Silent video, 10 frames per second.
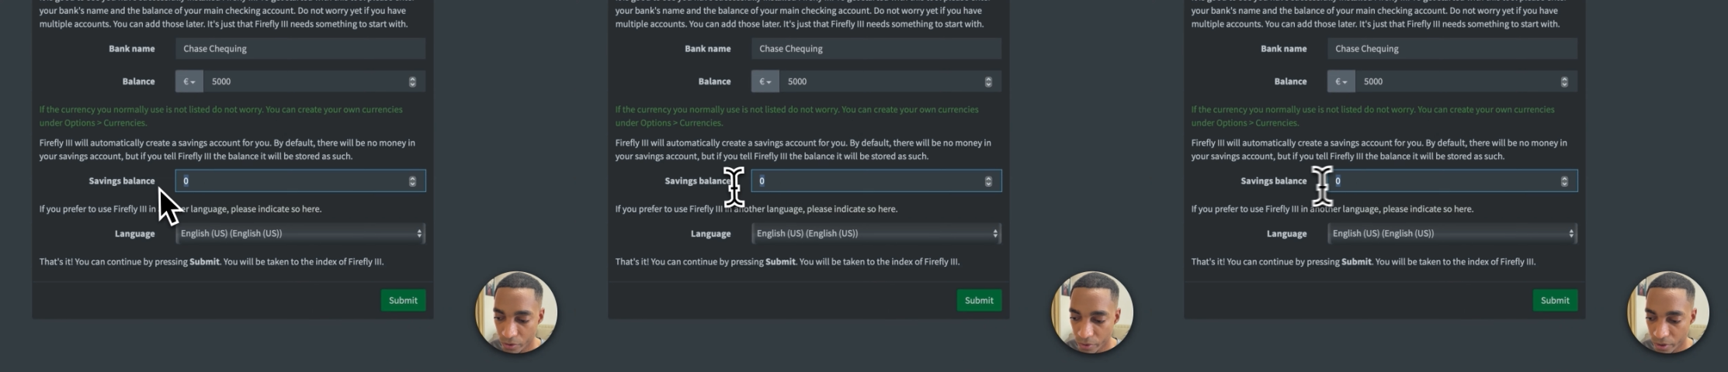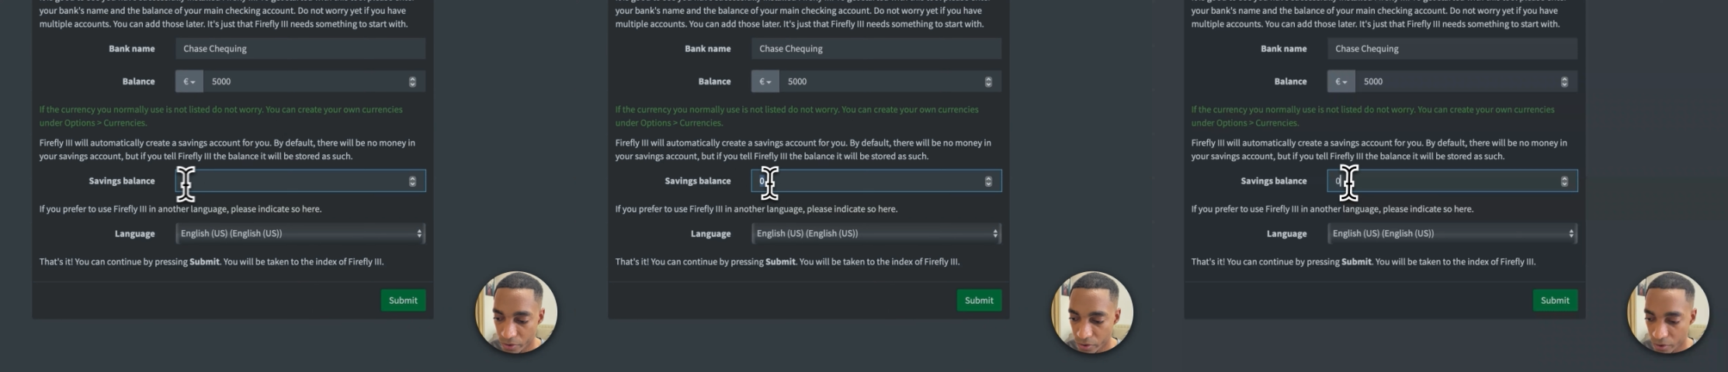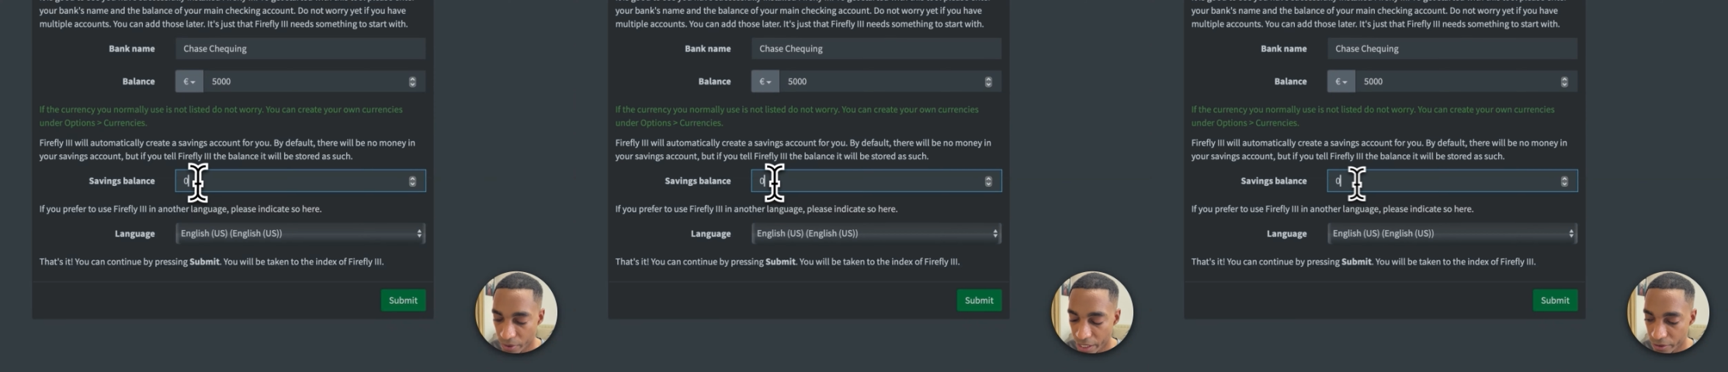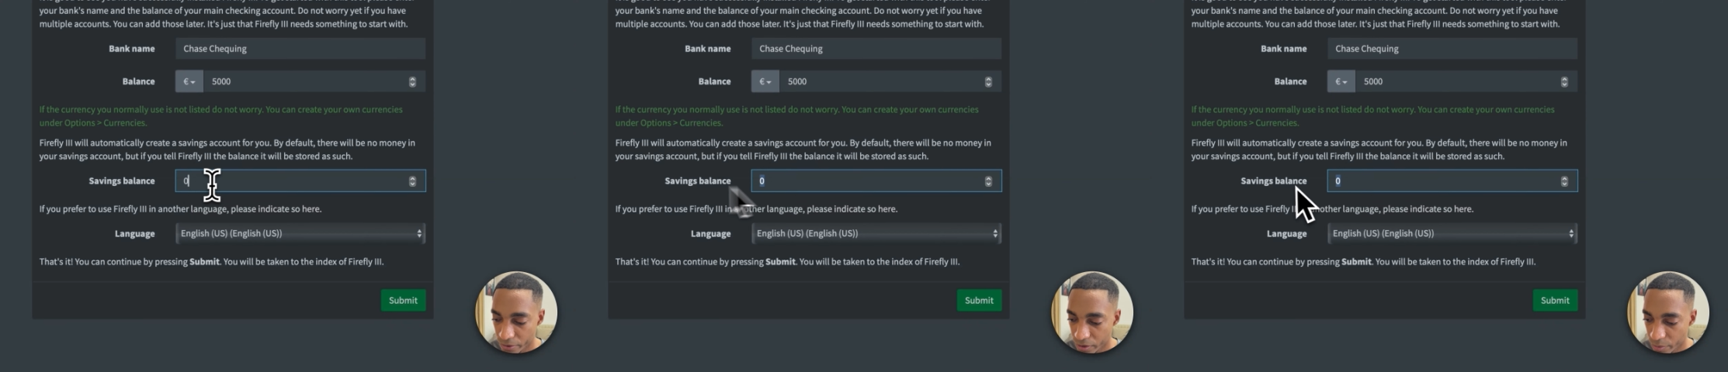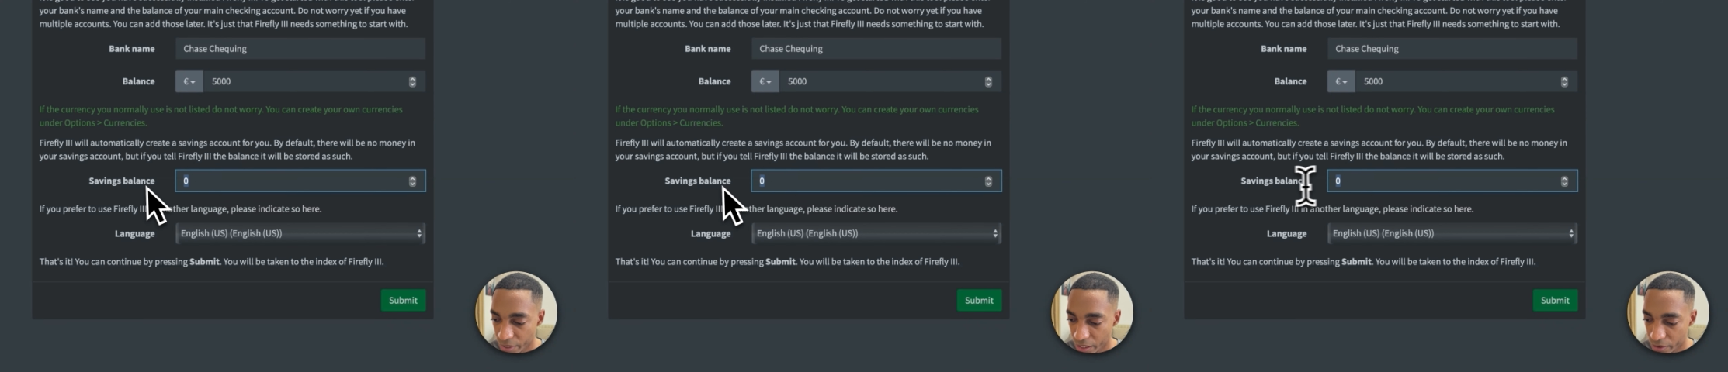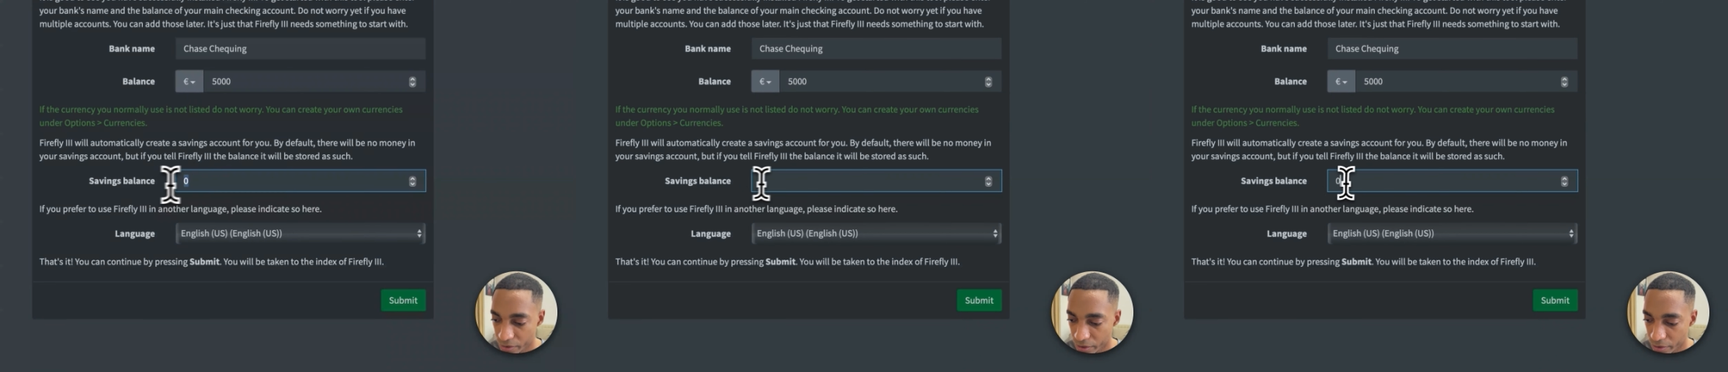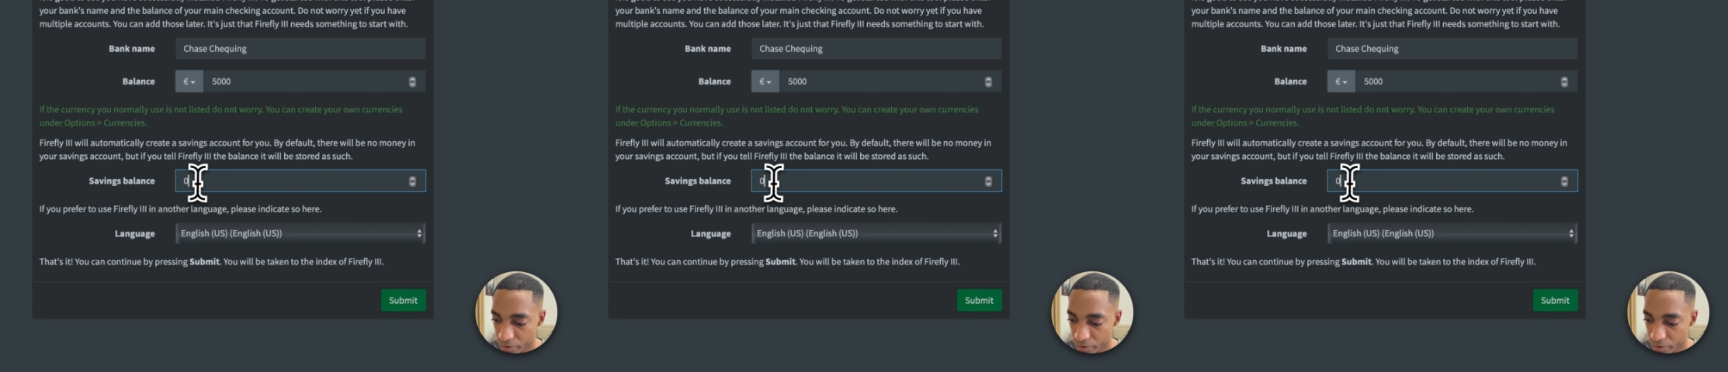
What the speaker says: you would also enter in the balance here.